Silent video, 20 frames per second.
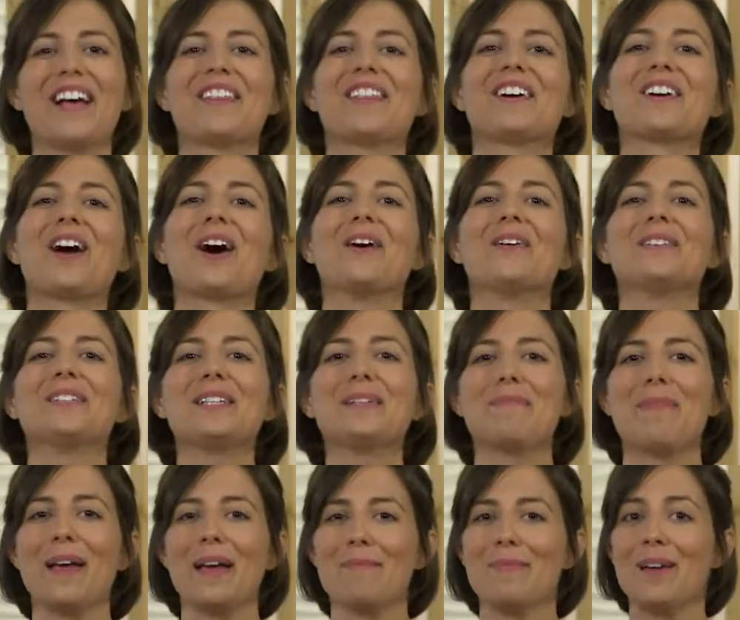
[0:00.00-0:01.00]
The Cozy
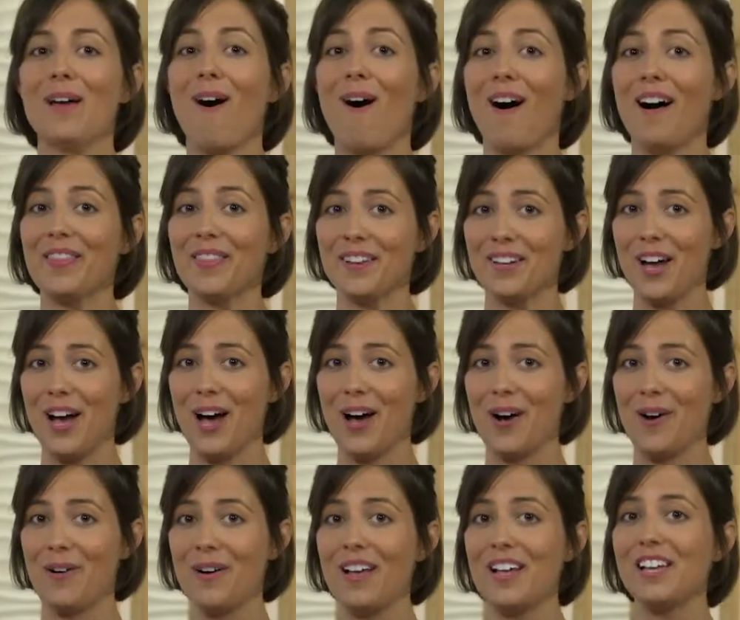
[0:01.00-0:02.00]
Baby on the Go
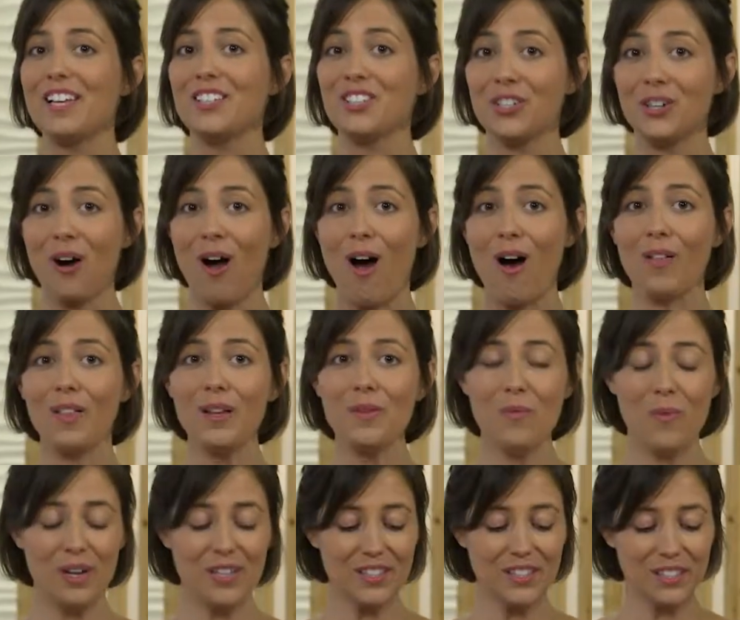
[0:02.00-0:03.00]
is your
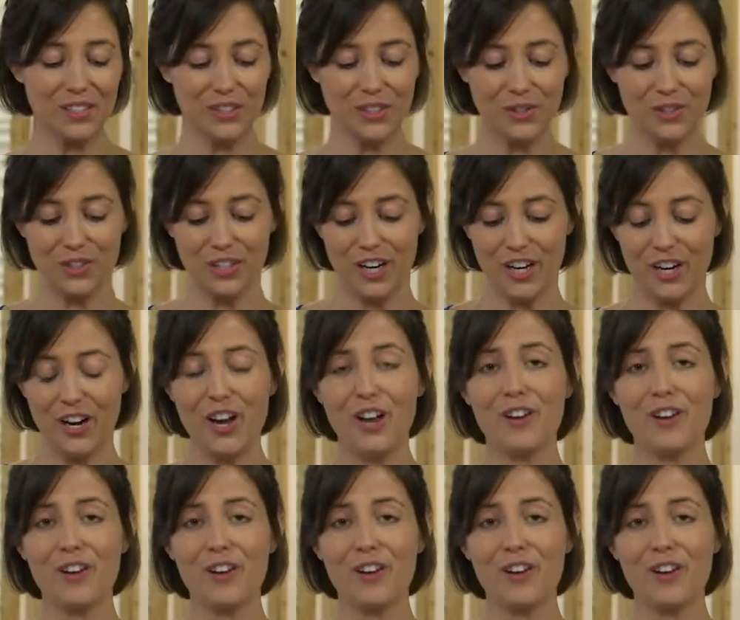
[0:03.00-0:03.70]
all-in-one solution